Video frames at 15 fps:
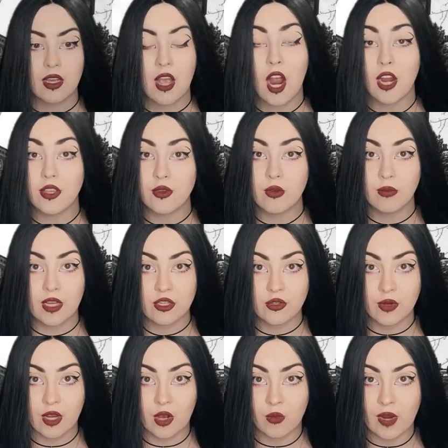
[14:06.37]
Are you a
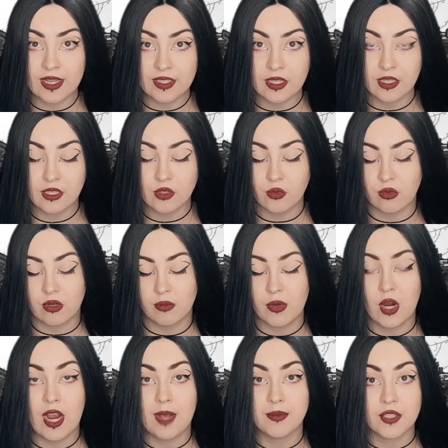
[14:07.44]
Montreal resident or
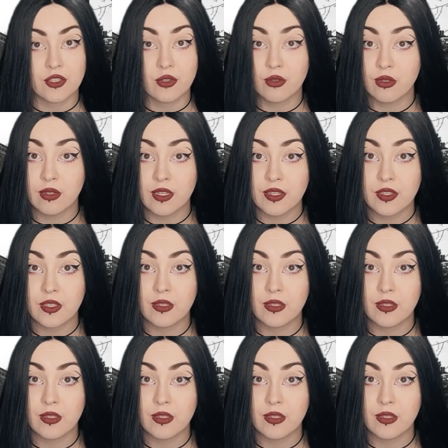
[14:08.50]
perhaps a tourist